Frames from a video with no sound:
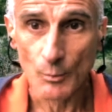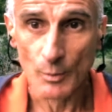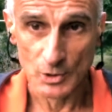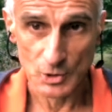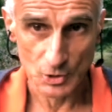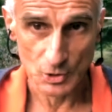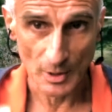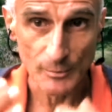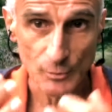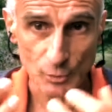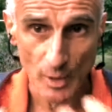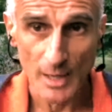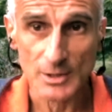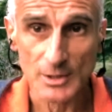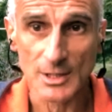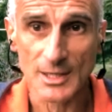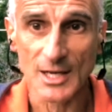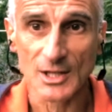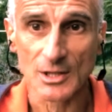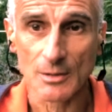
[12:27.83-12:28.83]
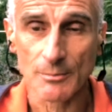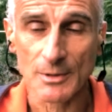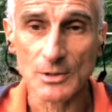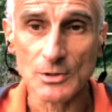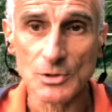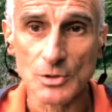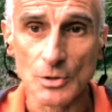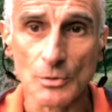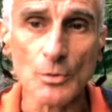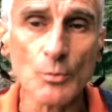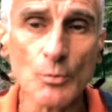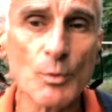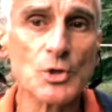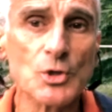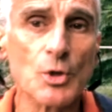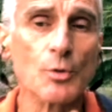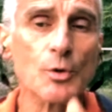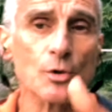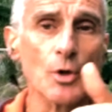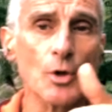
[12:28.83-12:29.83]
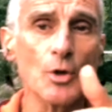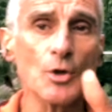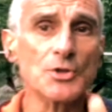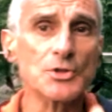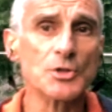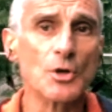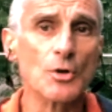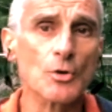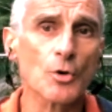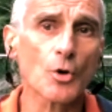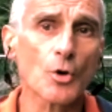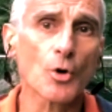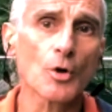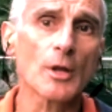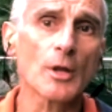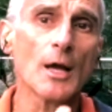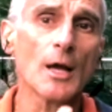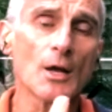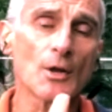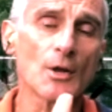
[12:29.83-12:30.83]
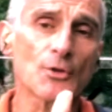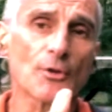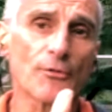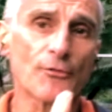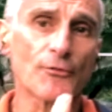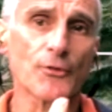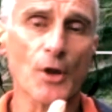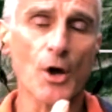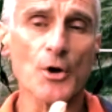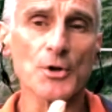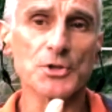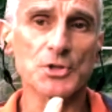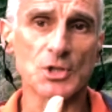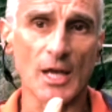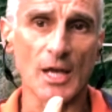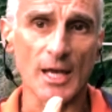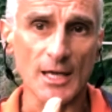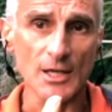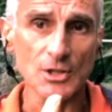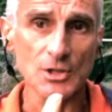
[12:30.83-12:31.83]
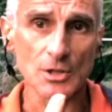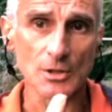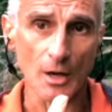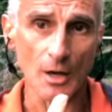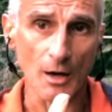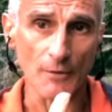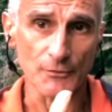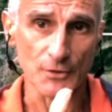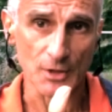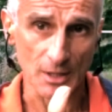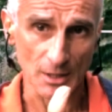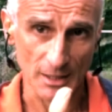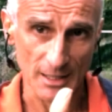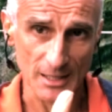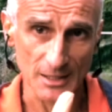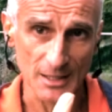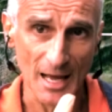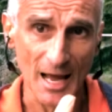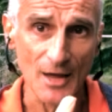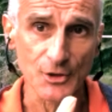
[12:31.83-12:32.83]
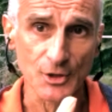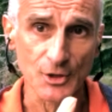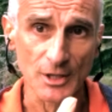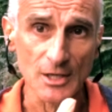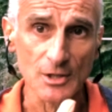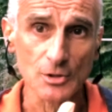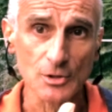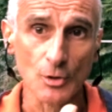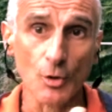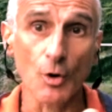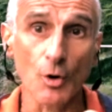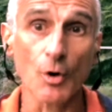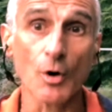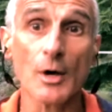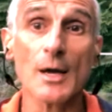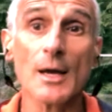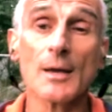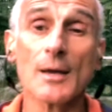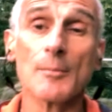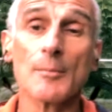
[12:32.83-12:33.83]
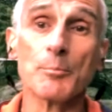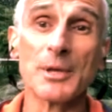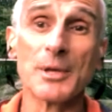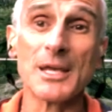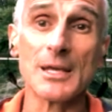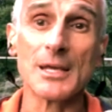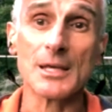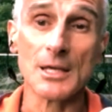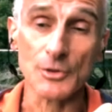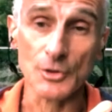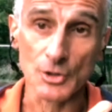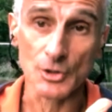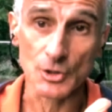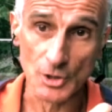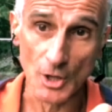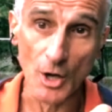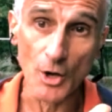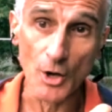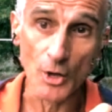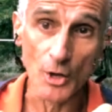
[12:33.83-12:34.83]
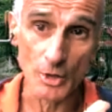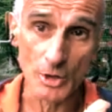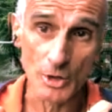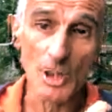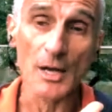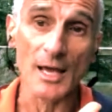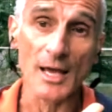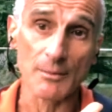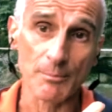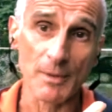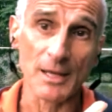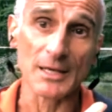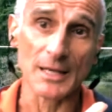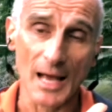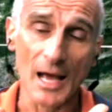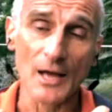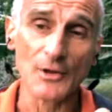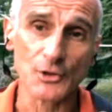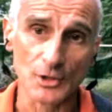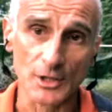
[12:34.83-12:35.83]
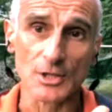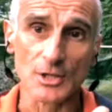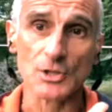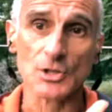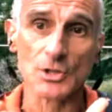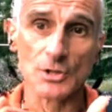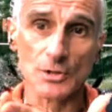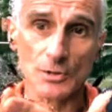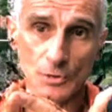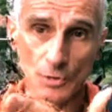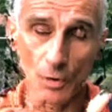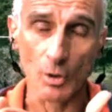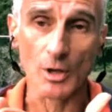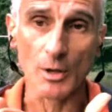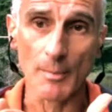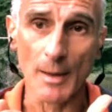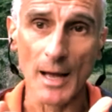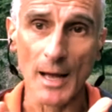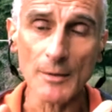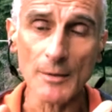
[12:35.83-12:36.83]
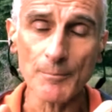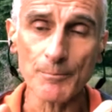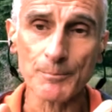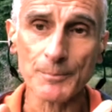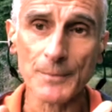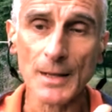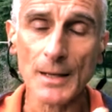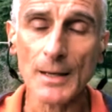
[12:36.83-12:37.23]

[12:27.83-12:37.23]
which I'm trying to get them into, which you could also call the flow state of the elite athlete, or being in the zone, like many athletes talk about.